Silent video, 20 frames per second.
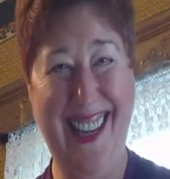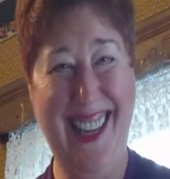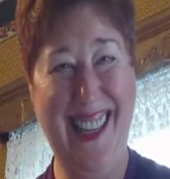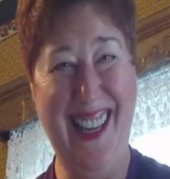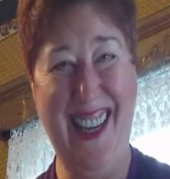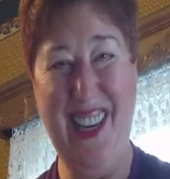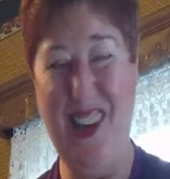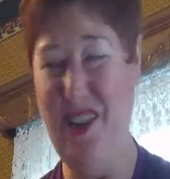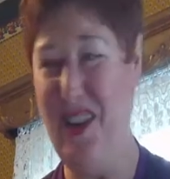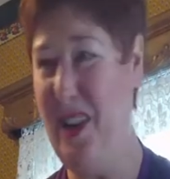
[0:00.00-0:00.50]

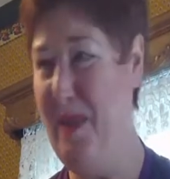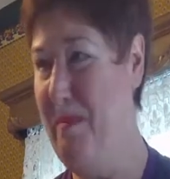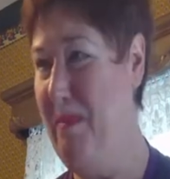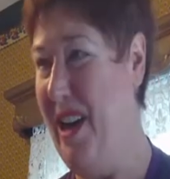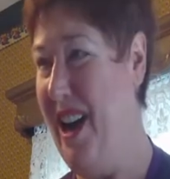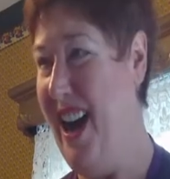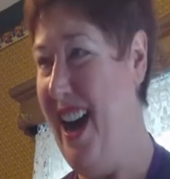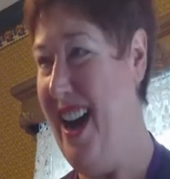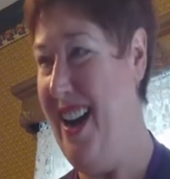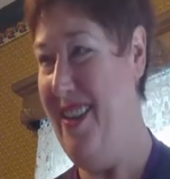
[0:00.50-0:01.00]
that you can
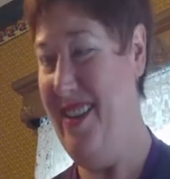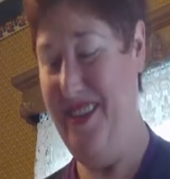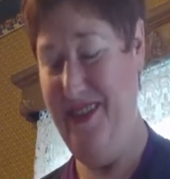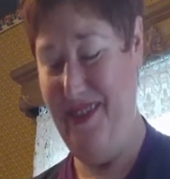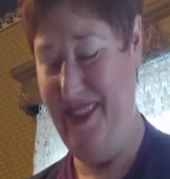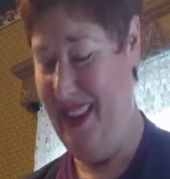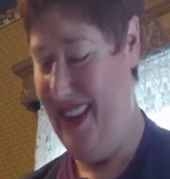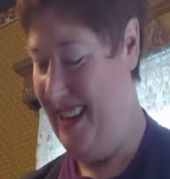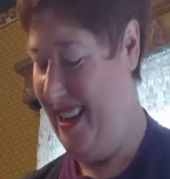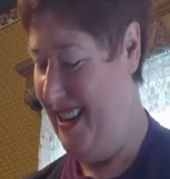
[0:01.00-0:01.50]
buy
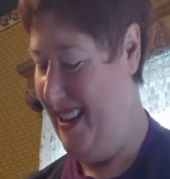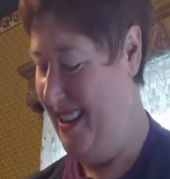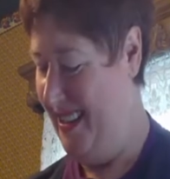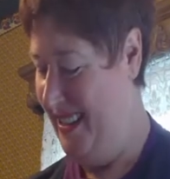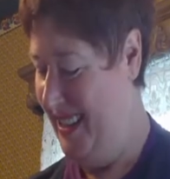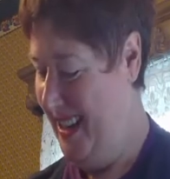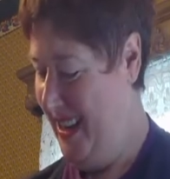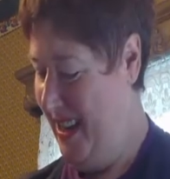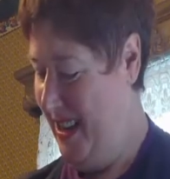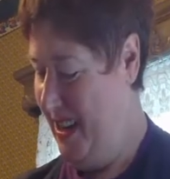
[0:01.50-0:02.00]

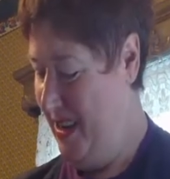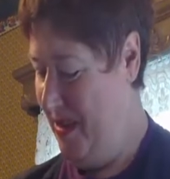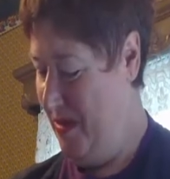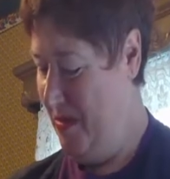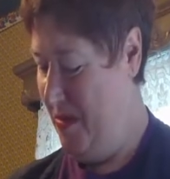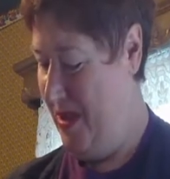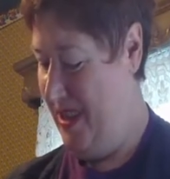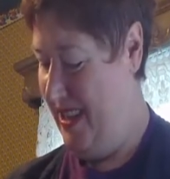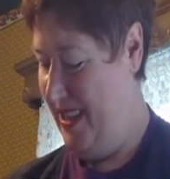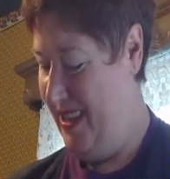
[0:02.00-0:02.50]

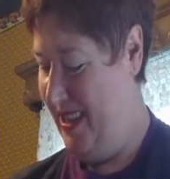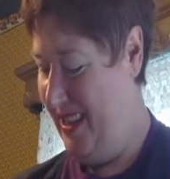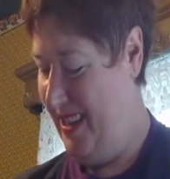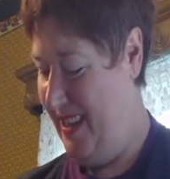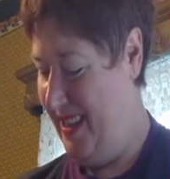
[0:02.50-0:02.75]
with